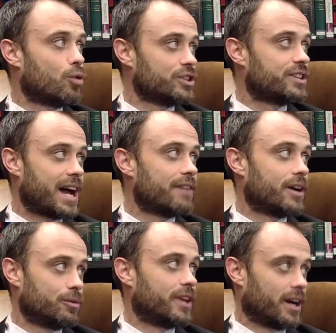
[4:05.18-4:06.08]
more staff
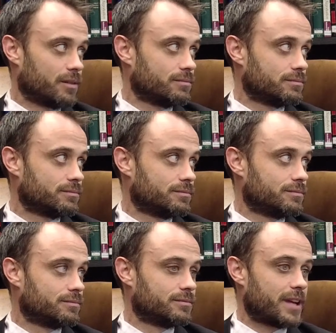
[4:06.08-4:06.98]
out there.
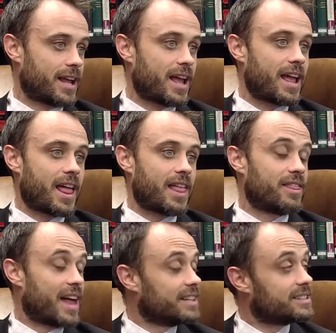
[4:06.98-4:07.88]

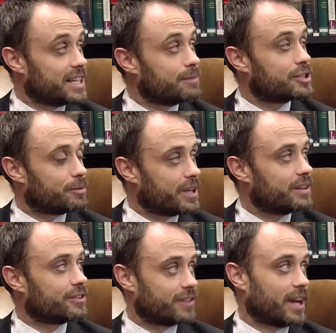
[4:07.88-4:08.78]
That seems to be
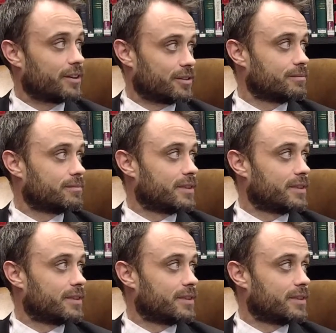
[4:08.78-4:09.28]
the standard.